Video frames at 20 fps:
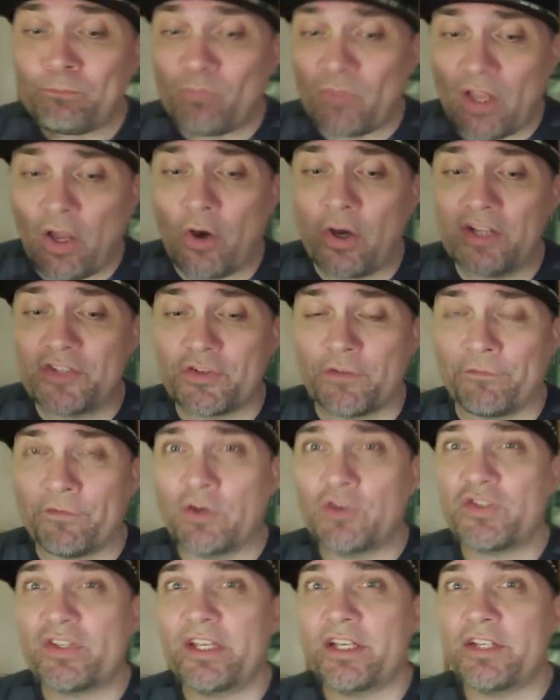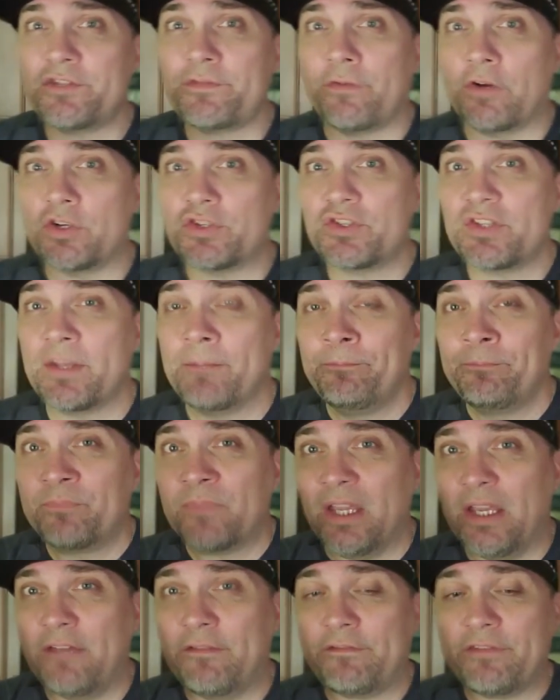All right, so first things first,
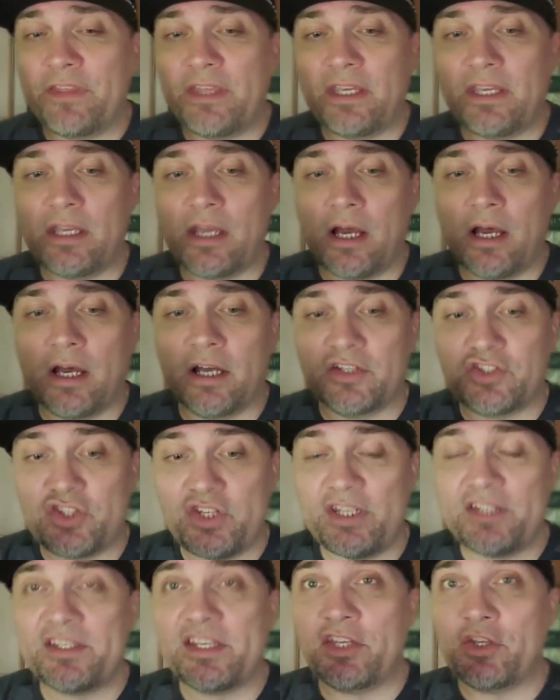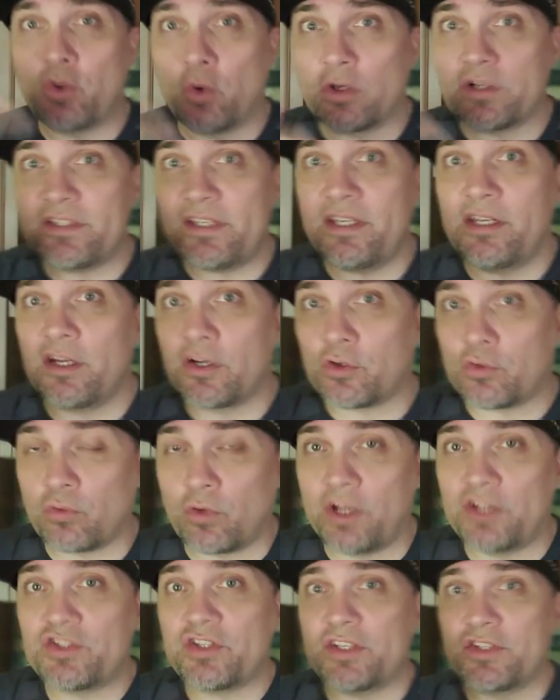if the uh, Cheesy Gordita
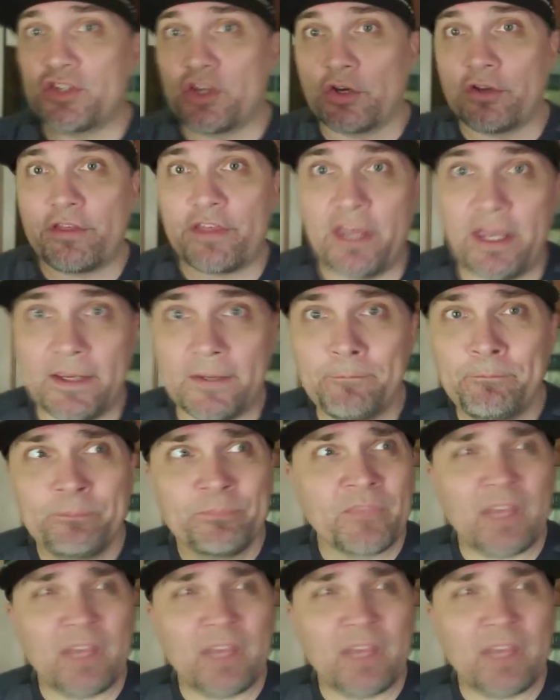Crunch is your thing,